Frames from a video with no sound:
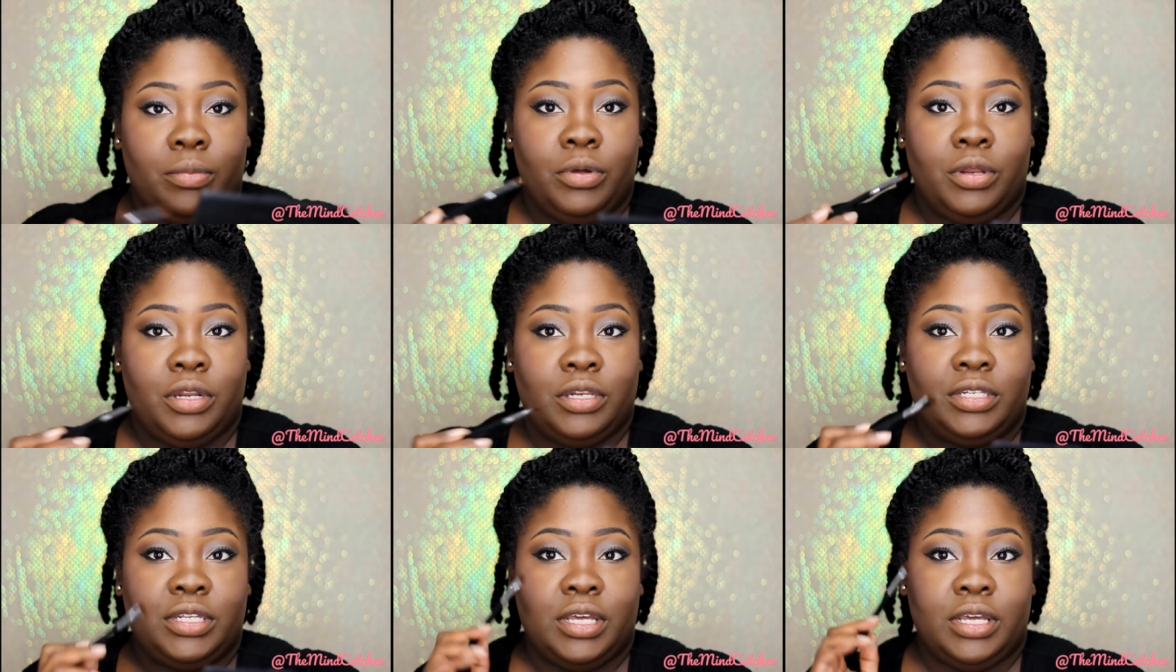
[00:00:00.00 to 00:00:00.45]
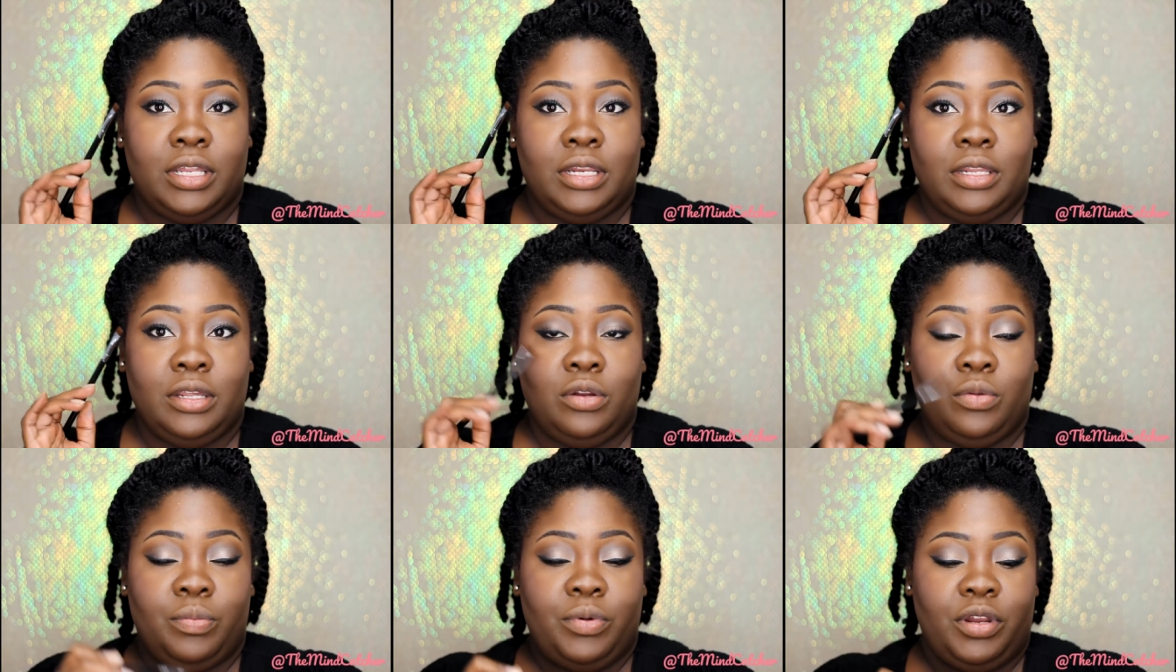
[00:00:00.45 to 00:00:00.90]
I'm going to take a
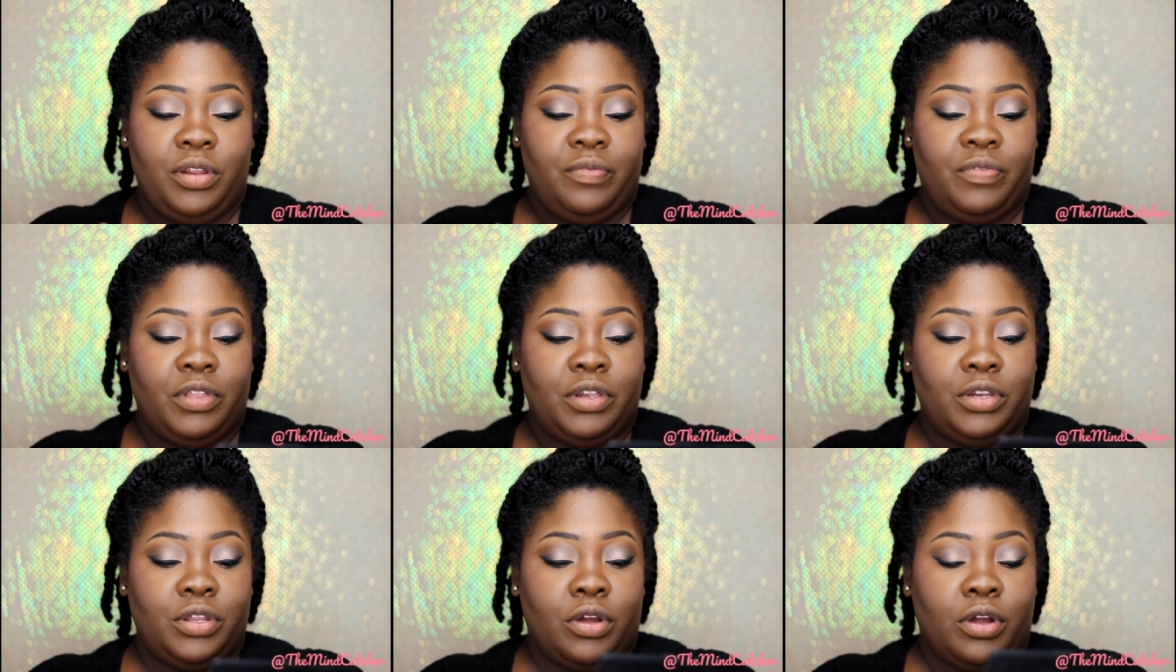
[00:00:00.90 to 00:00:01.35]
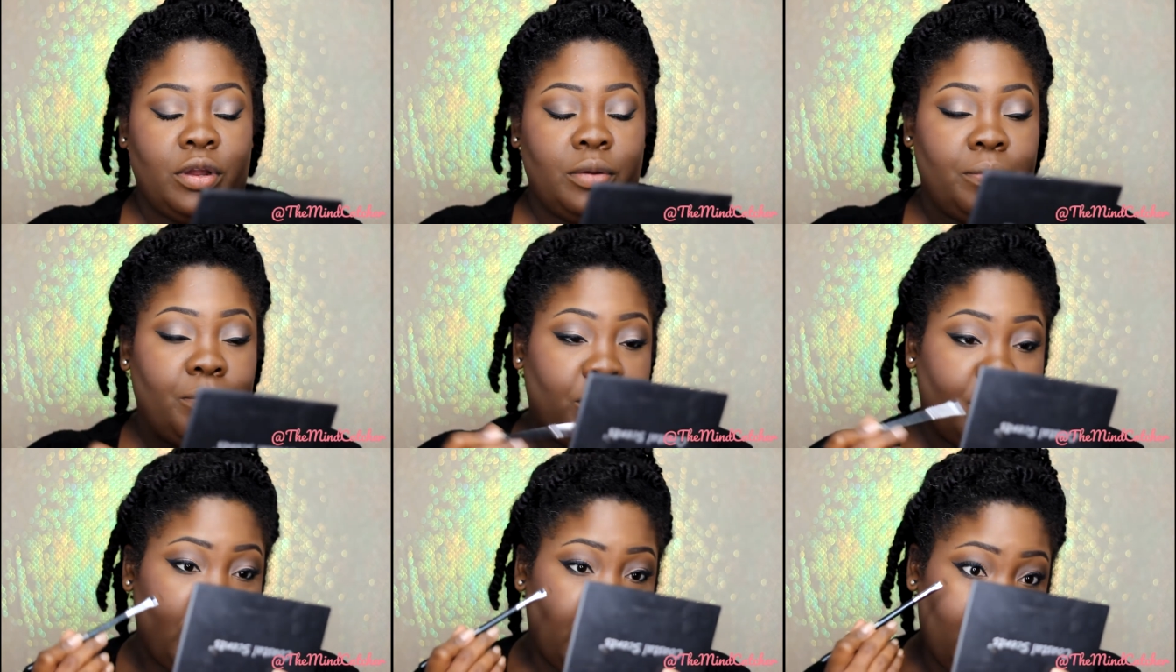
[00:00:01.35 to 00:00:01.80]
little bit of the
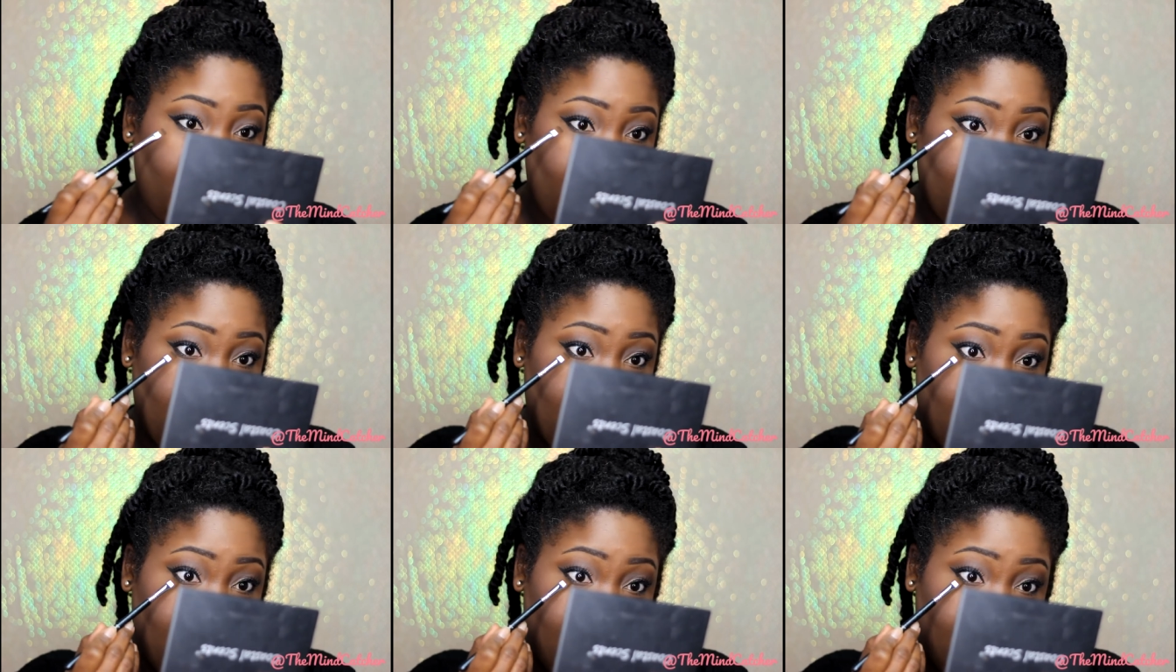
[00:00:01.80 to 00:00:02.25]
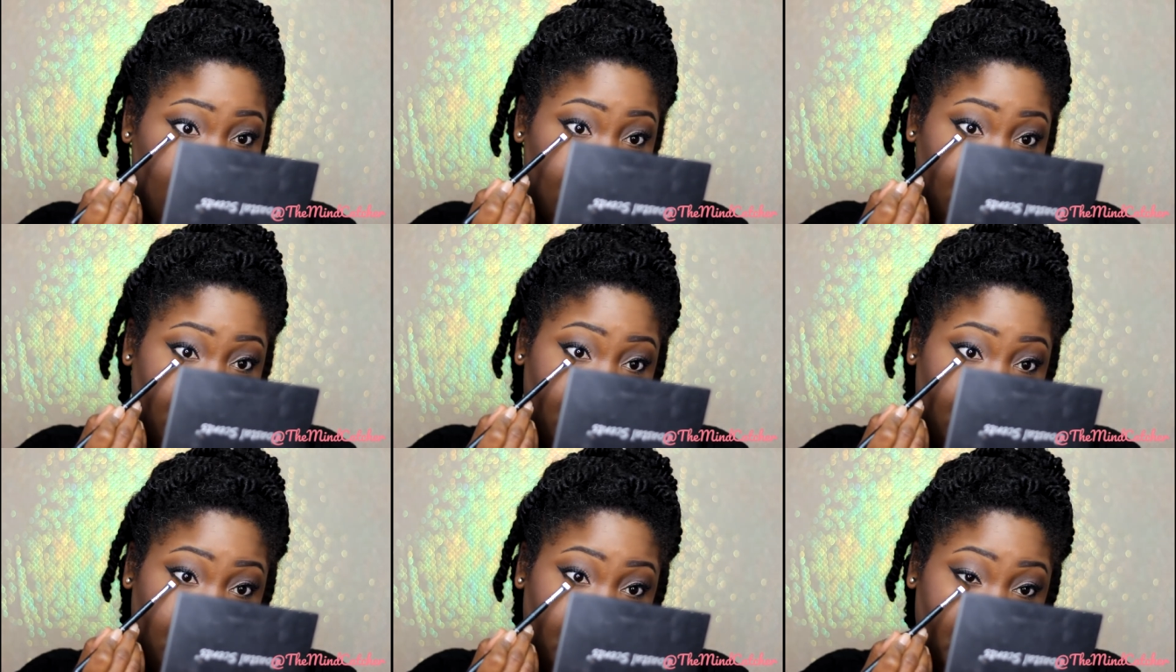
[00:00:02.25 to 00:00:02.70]
dark brown
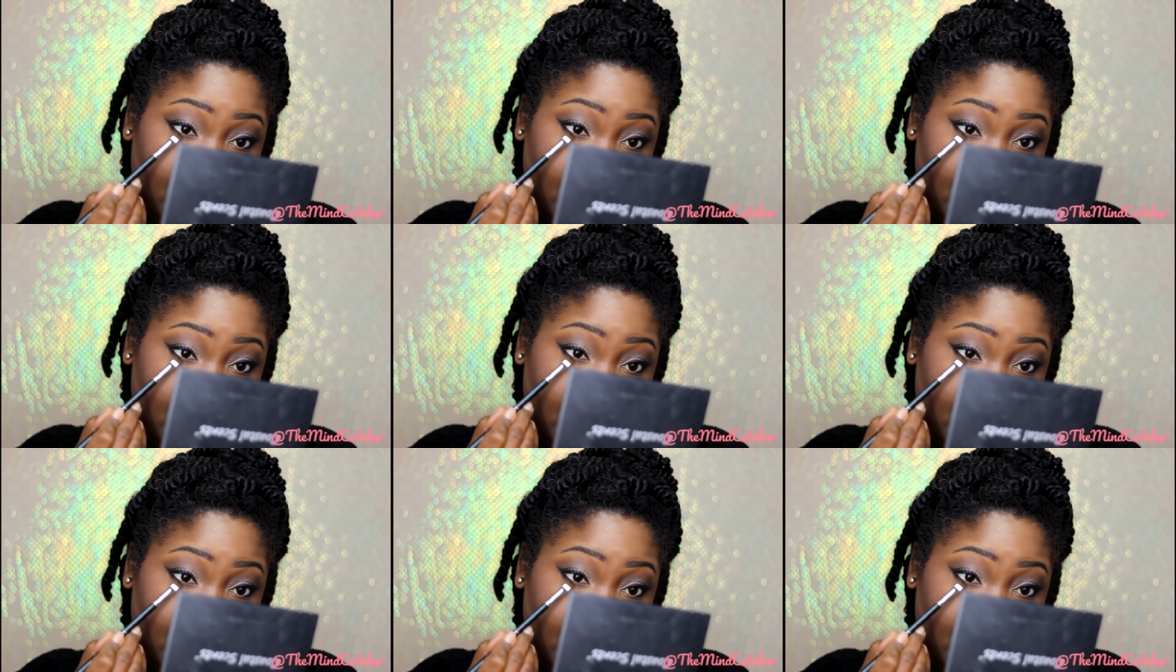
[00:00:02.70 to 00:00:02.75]
eye